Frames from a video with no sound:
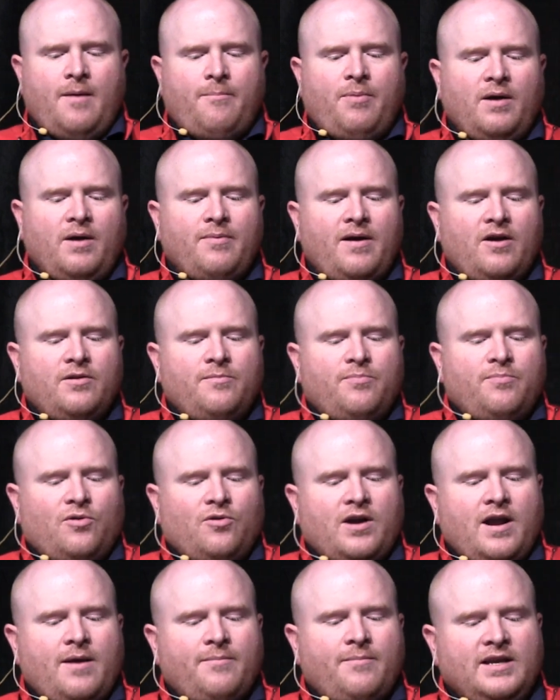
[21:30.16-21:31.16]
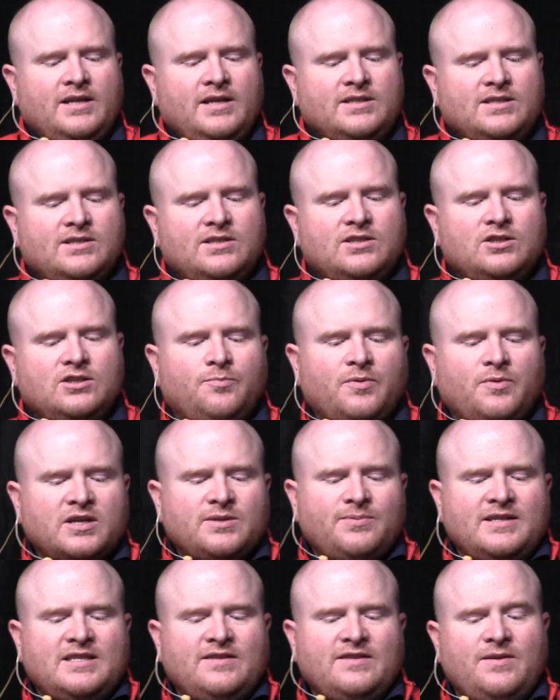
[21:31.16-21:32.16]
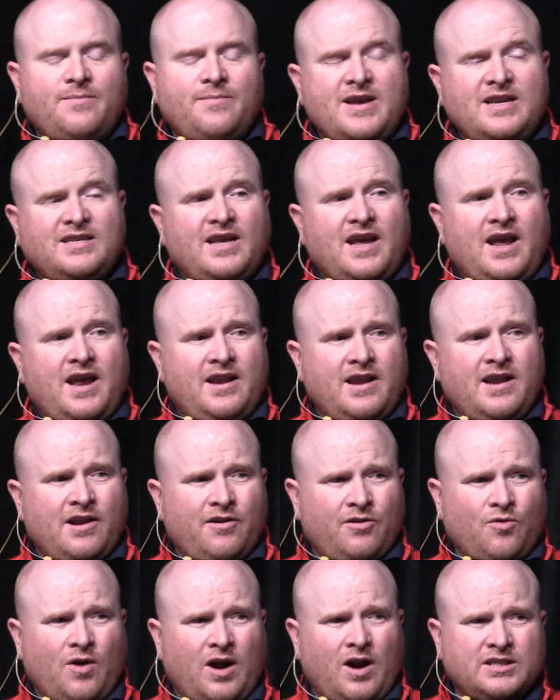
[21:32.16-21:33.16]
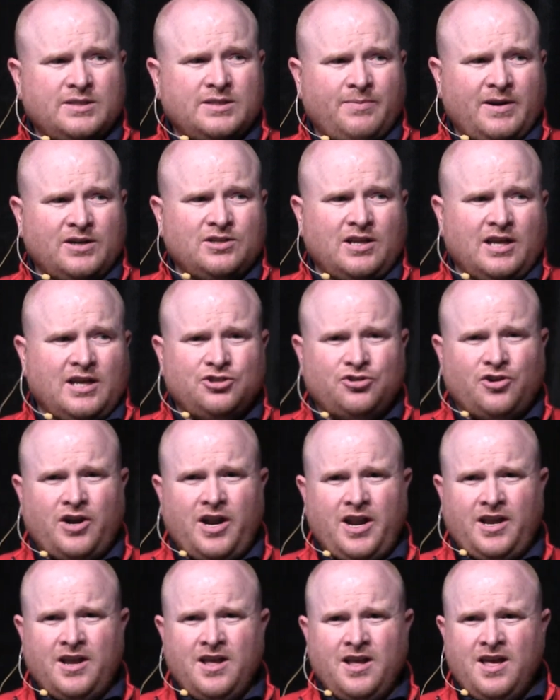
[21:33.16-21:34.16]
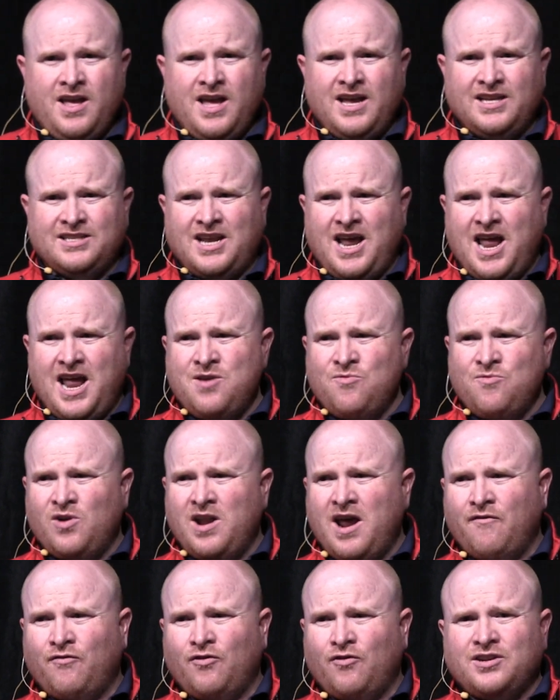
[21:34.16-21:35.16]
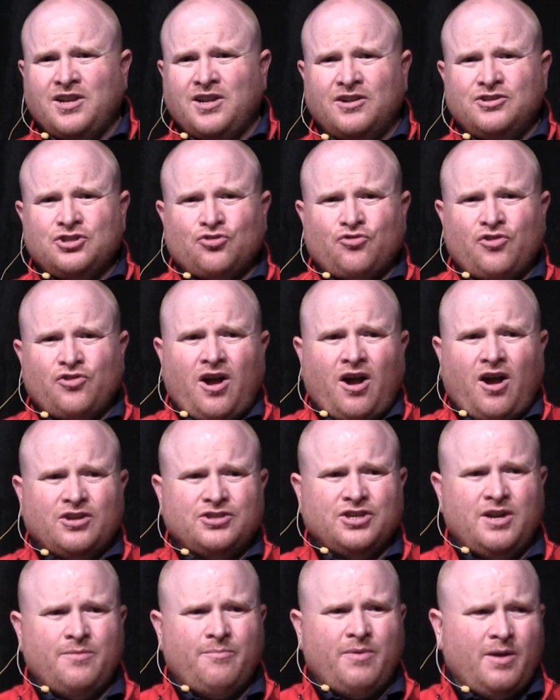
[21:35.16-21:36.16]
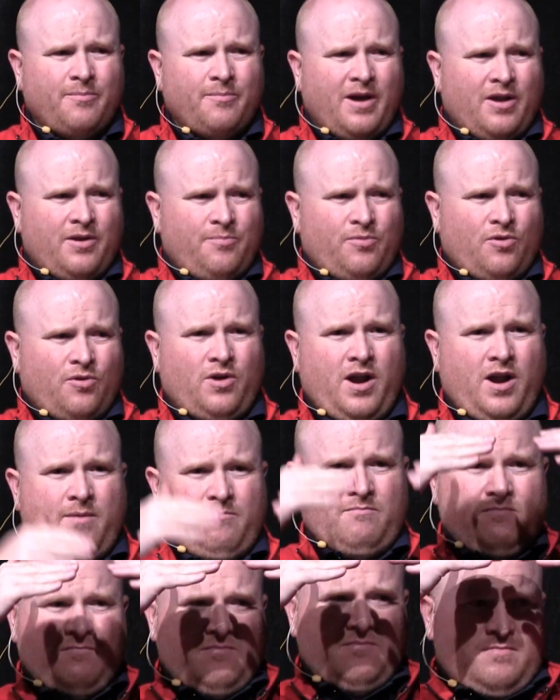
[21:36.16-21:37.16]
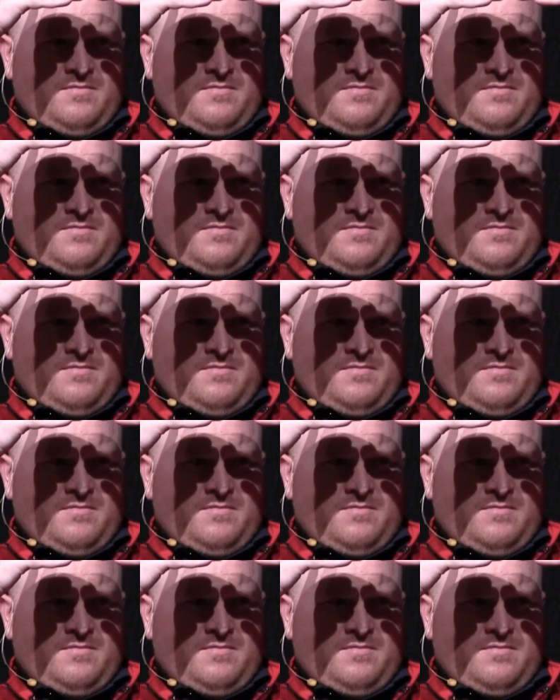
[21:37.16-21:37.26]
a bug bounty program is super expensive to maintain and requires specialized training. Has anyone ever done triage in a bug bounty program?